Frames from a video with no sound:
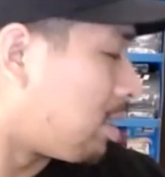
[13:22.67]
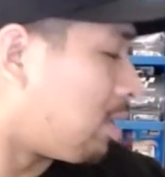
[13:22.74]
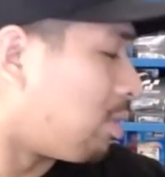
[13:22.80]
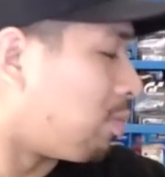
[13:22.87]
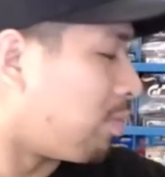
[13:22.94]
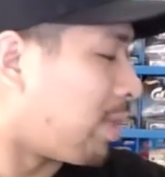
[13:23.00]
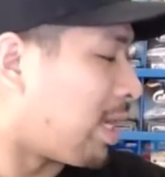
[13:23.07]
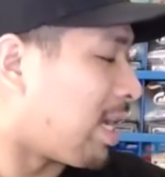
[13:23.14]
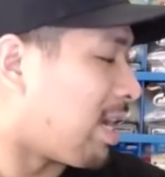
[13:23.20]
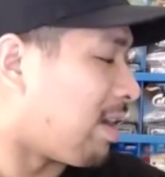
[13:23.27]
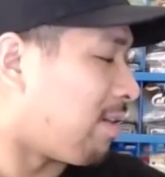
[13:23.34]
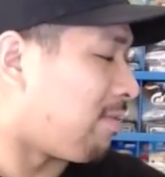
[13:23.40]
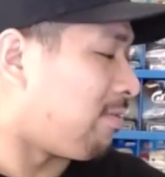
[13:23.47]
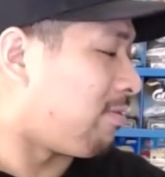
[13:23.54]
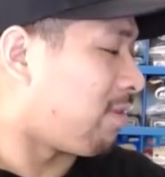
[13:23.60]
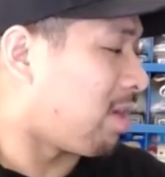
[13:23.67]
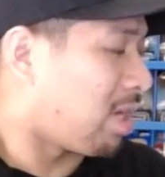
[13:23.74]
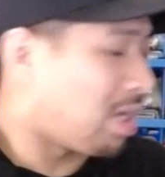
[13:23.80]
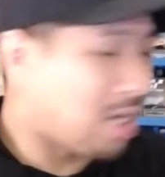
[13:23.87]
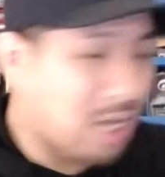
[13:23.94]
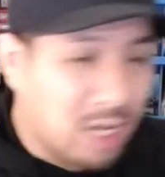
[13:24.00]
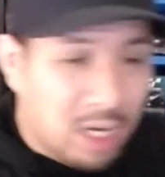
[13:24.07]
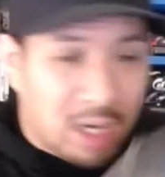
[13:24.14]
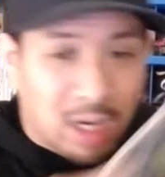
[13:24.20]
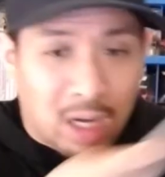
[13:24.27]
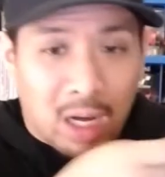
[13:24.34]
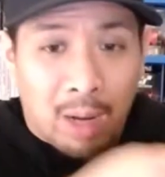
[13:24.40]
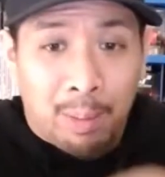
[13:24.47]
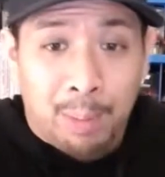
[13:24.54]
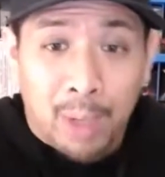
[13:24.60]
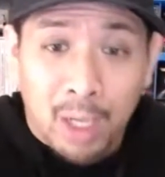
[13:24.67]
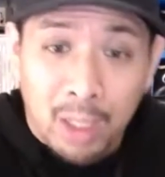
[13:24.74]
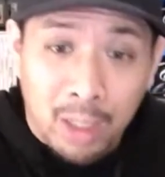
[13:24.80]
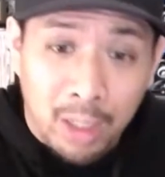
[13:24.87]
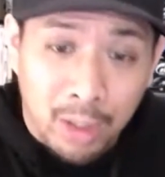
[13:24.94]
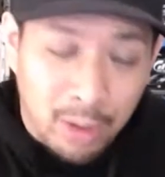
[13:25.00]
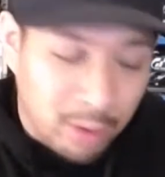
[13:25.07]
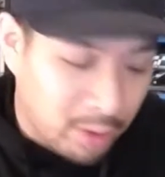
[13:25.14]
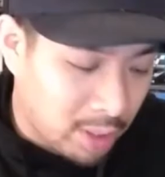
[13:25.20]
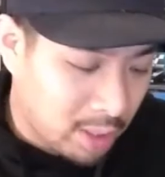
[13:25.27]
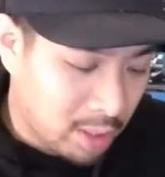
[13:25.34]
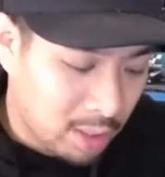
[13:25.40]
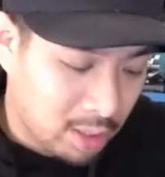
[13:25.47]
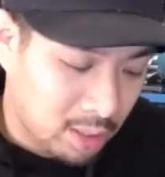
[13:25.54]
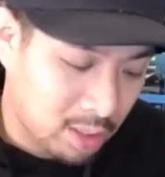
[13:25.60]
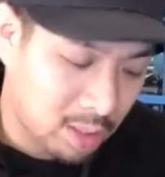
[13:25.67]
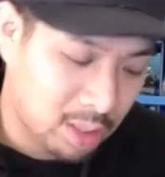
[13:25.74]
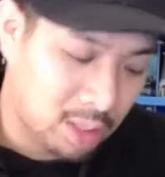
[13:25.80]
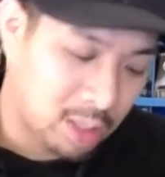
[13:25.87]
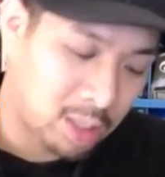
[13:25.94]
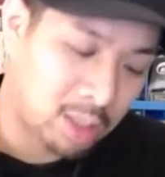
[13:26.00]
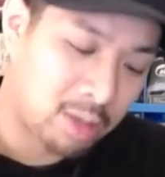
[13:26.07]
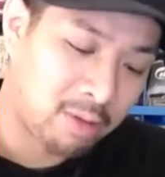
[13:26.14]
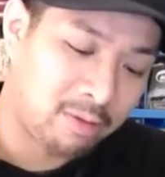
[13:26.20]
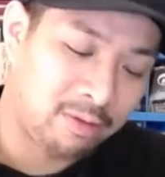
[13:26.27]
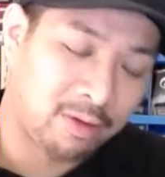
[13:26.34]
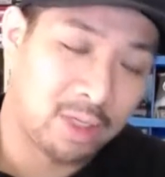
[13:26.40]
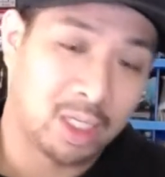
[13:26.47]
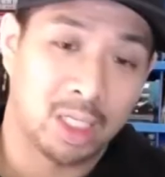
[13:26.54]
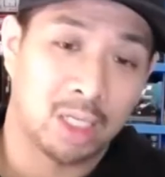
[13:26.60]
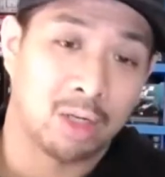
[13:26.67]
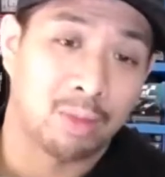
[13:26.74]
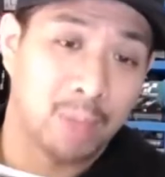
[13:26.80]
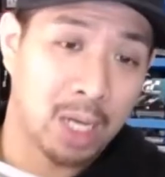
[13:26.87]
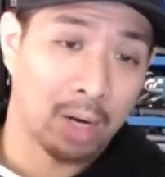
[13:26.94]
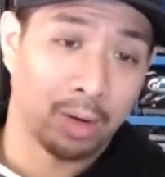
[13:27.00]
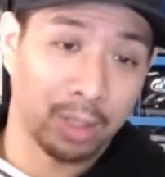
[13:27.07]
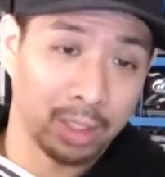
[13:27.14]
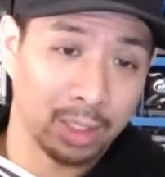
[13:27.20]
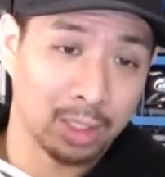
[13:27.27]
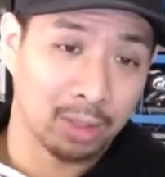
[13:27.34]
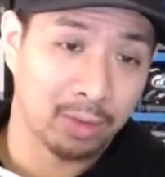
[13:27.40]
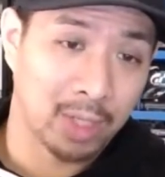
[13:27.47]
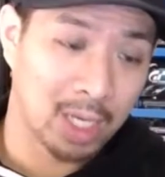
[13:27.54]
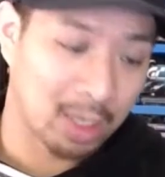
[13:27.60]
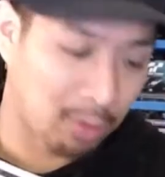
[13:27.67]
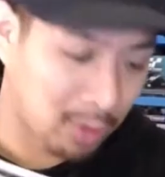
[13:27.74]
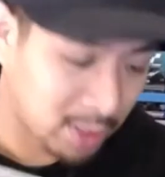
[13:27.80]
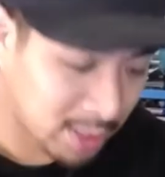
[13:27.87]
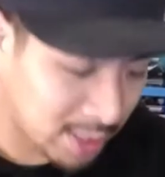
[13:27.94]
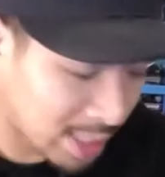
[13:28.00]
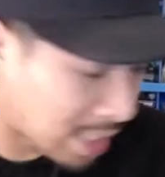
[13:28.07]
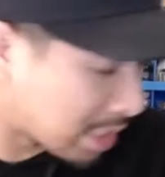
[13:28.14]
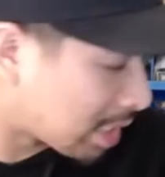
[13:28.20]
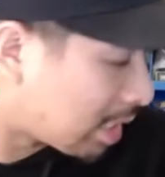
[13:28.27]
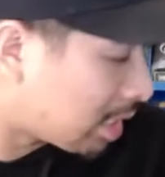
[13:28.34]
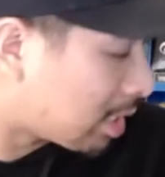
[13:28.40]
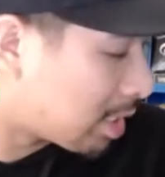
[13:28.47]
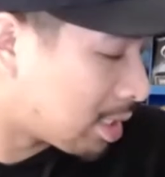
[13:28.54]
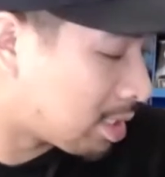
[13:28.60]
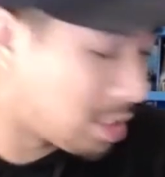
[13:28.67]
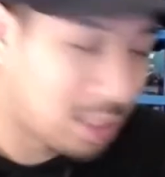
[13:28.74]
we have a buttload of Nintendo Powers. So we got one stack here.